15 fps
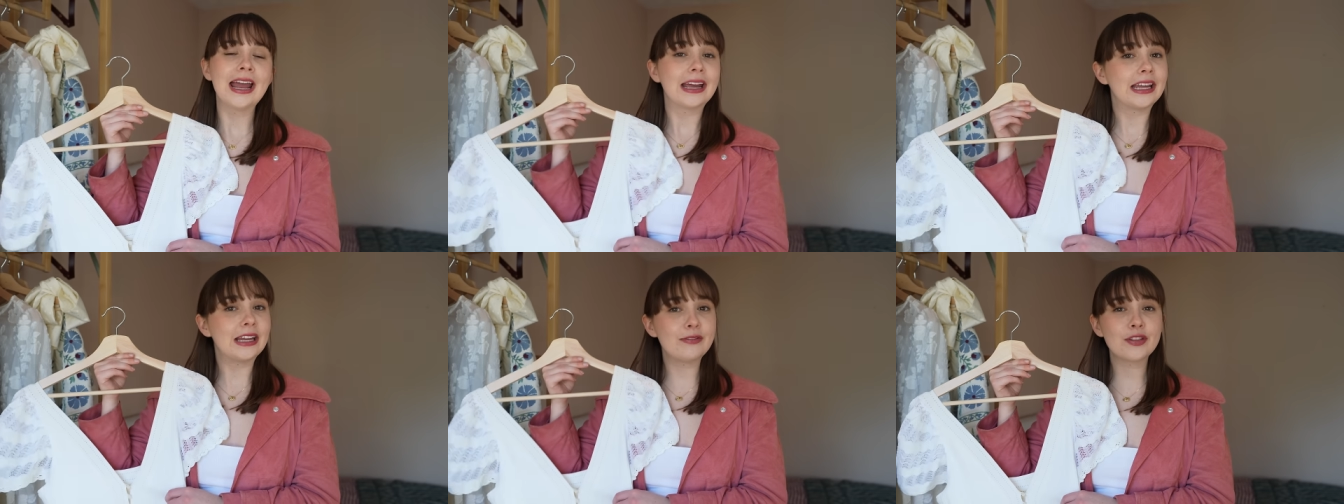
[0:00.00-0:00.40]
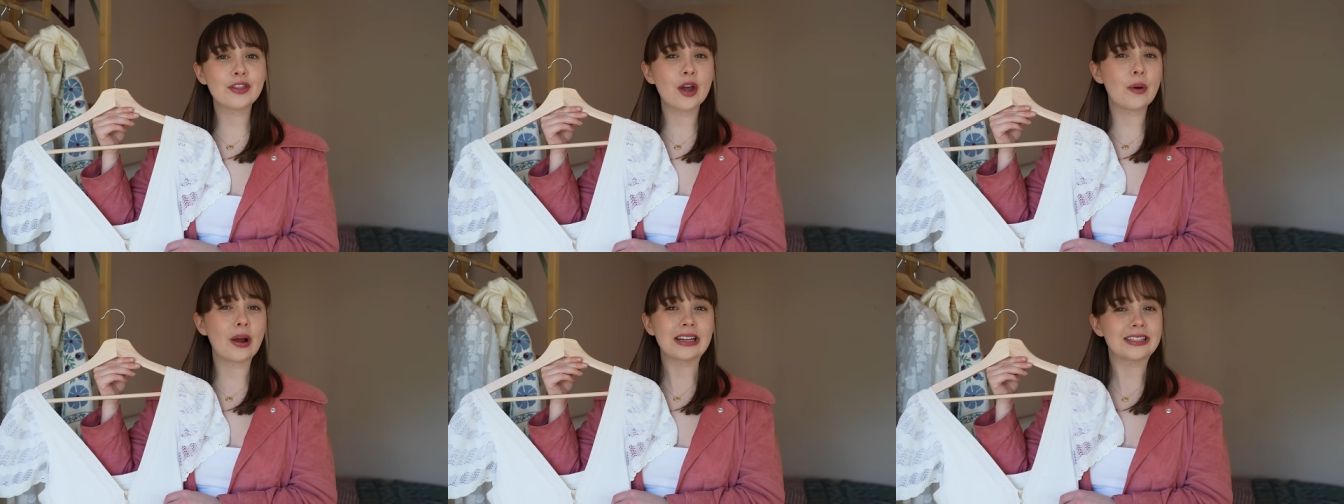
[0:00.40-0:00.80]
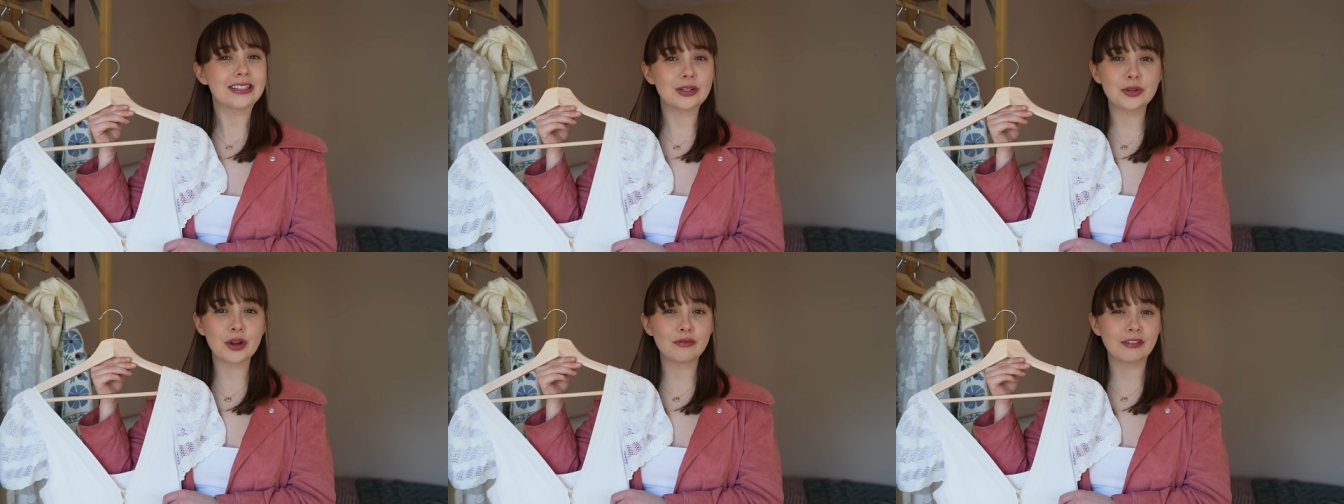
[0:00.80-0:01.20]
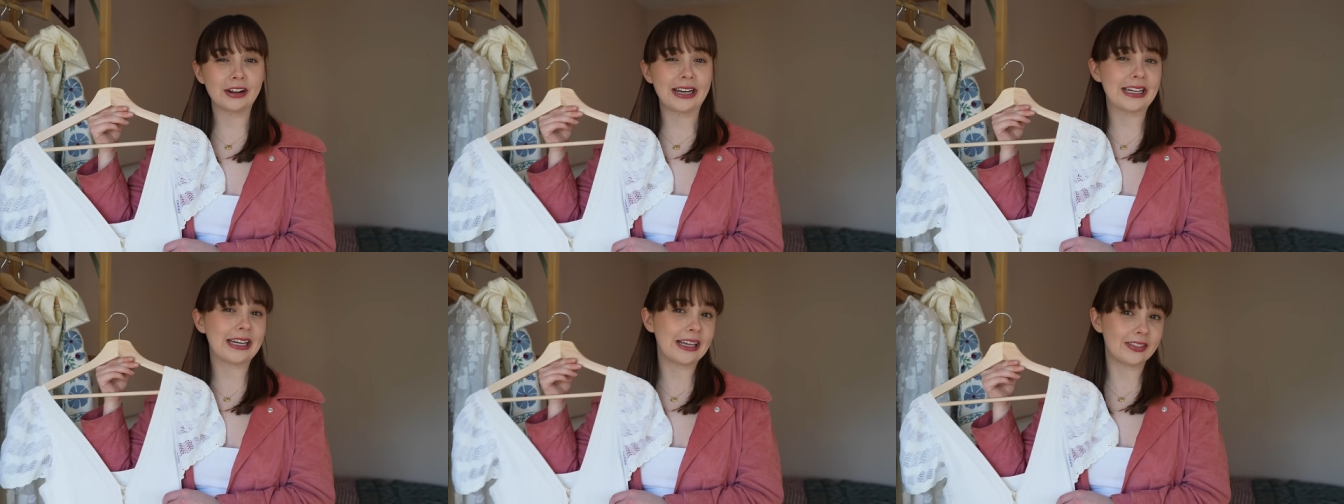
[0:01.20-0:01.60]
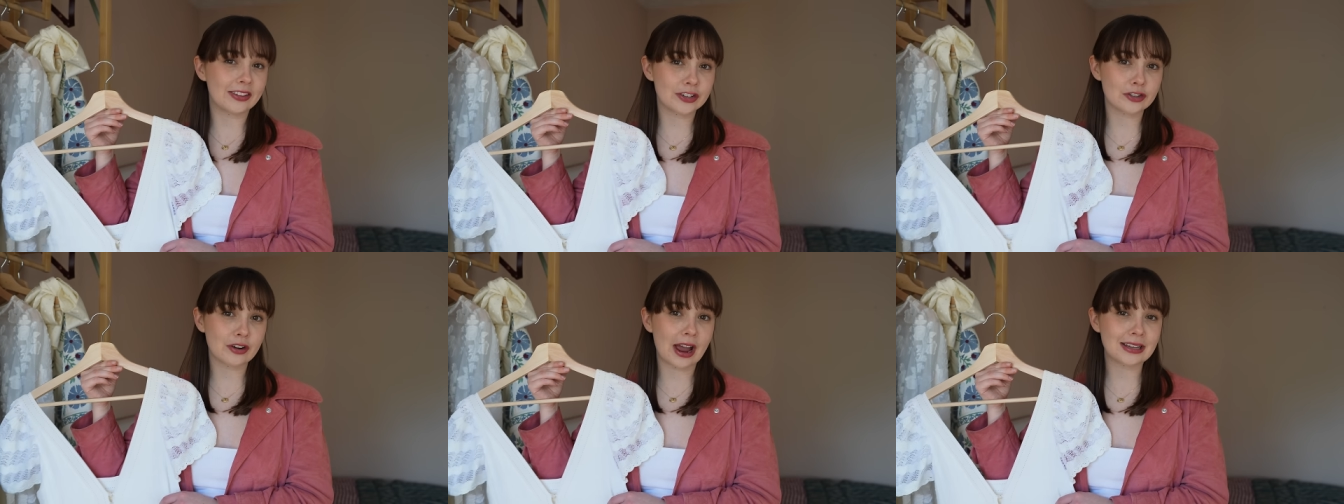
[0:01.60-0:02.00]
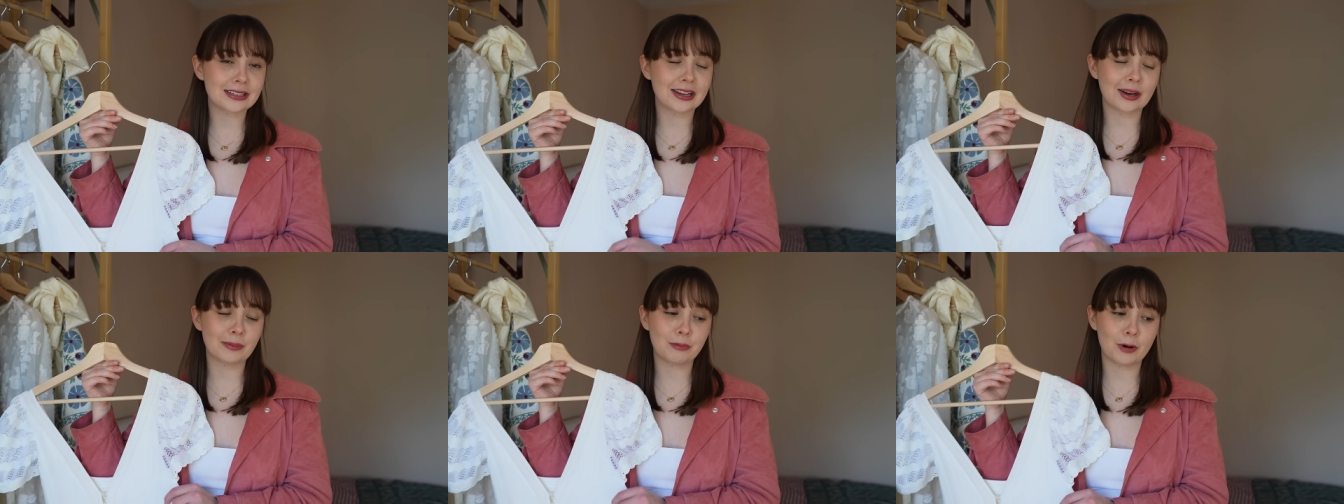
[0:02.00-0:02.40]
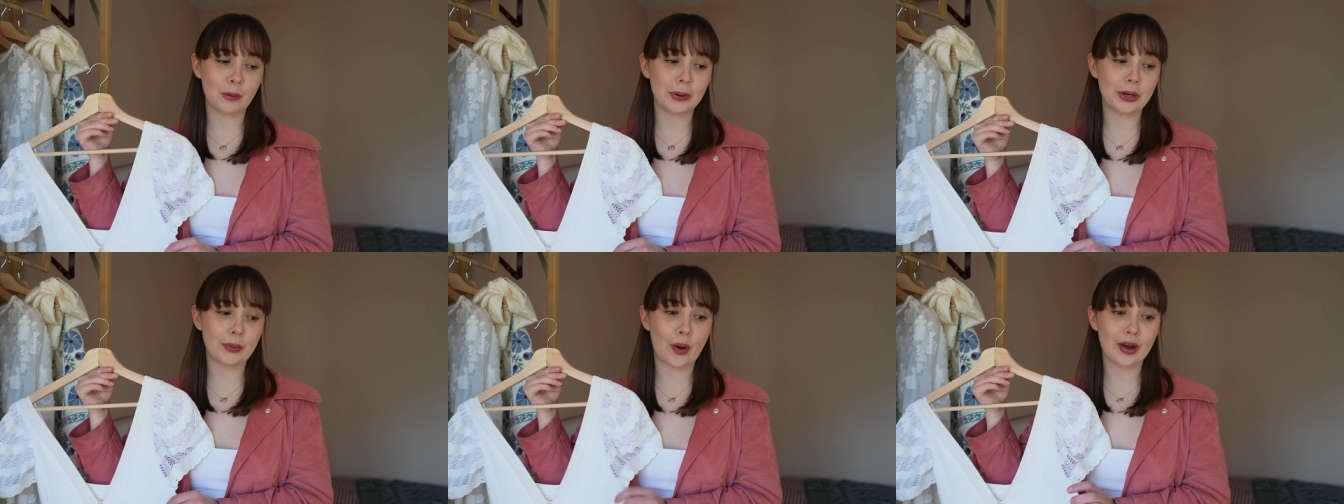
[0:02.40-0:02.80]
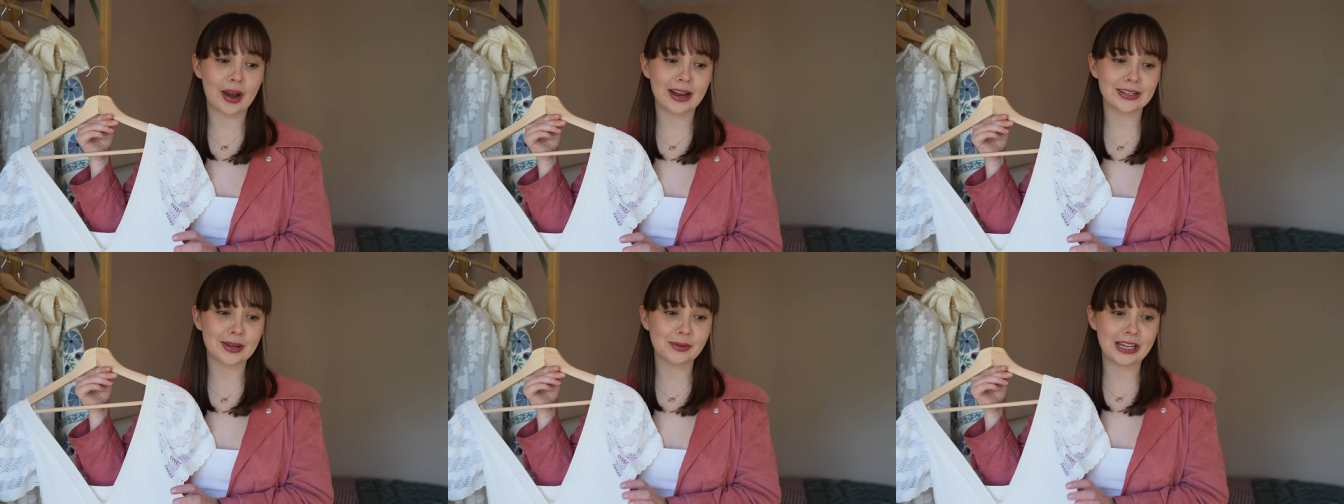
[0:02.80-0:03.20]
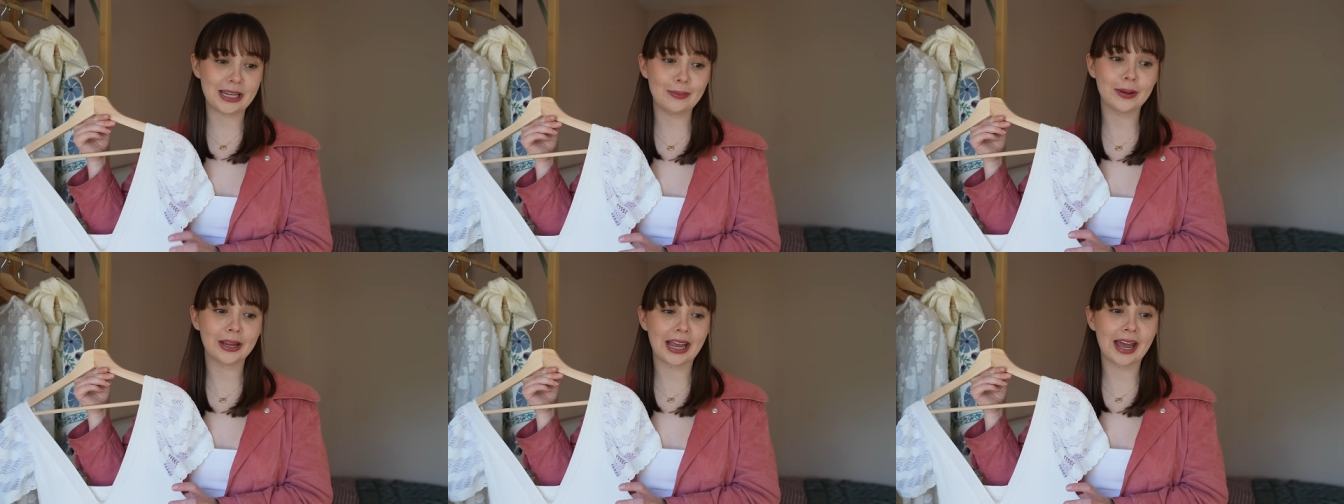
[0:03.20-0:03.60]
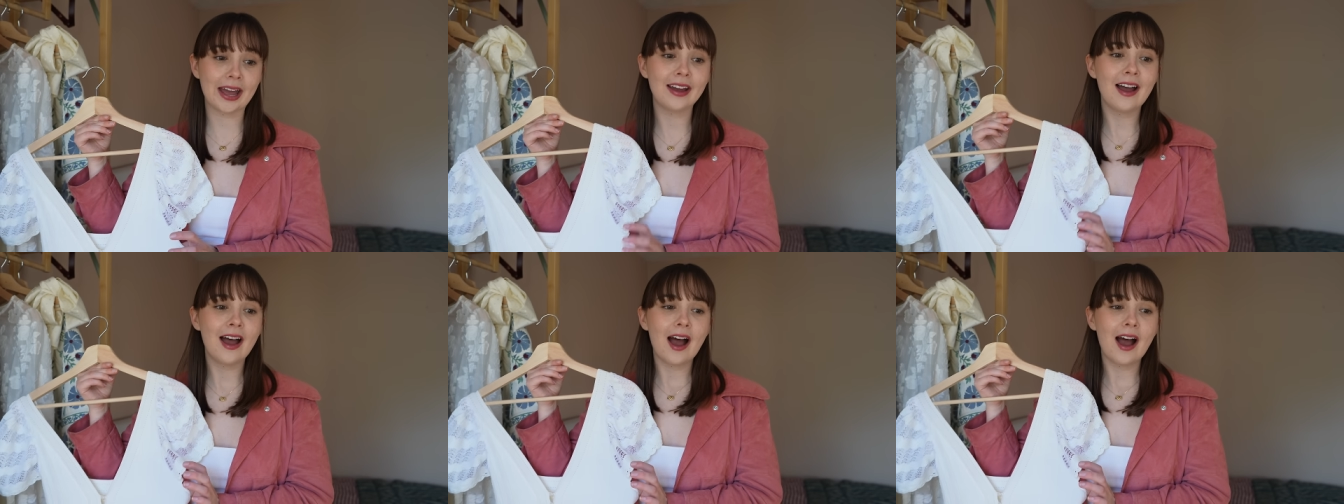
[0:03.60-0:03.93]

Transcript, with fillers: even though I still don't really need this dress and I probably won't end up keeping it.